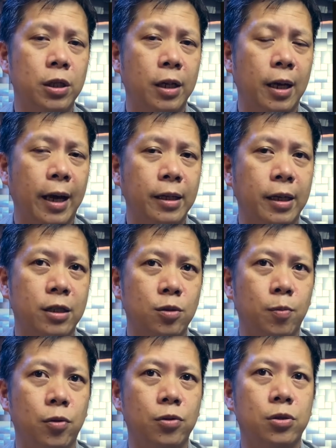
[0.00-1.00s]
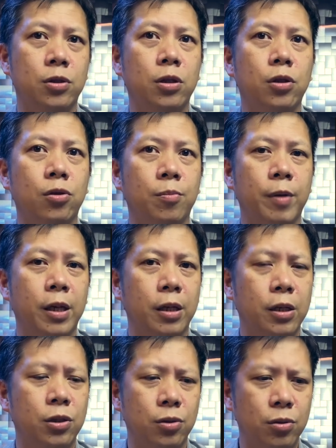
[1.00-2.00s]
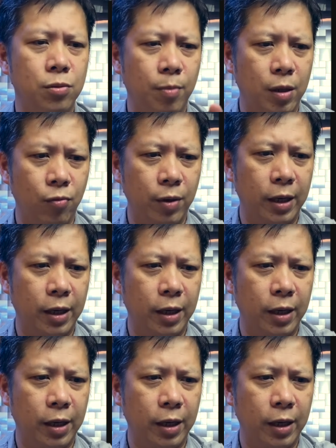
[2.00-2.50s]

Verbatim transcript: the light exposure could be an issue, but we'll